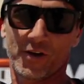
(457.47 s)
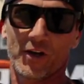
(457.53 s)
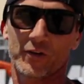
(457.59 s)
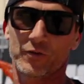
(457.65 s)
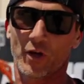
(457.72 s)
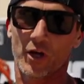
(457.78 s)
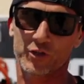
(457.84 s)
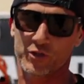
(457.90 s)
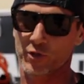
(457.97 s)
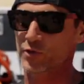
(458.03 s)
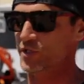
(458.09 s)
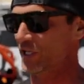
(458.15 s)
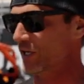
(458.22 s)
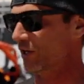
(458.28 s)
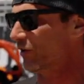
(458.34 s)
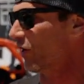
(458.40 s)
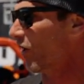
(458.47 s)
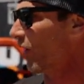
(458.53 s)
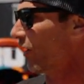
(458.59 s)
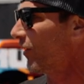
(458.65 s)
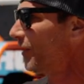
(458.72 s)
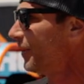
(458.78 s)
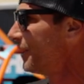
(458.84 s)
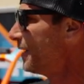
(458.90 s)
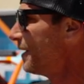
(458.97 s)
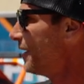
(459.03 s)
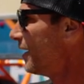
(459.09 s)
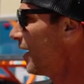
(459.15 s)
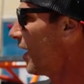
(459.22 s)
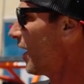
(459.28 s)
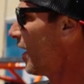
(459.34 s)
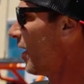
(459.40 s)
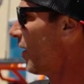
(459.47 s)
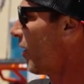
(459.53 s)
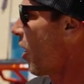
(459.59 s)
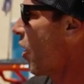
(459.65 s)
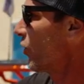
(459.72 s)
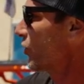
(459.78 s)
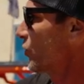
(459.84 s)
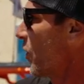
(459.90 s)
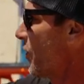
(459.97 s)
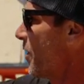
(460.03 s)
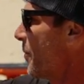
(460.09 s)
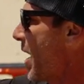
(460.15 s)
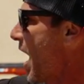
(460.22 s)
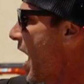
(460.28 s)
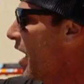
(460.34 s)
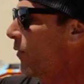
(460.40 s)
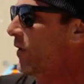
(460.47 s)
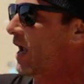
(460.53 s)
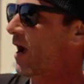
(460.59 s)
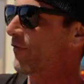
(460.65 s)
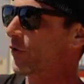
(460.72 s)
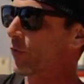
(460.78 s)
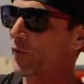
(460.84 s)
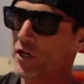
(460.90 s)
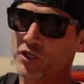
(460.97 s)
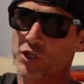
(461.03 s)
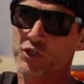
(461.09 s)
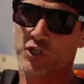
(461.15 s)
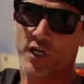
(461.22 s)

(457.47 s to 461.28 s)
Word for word: a, a two-seat car. Uh, also on the back, we have the rigid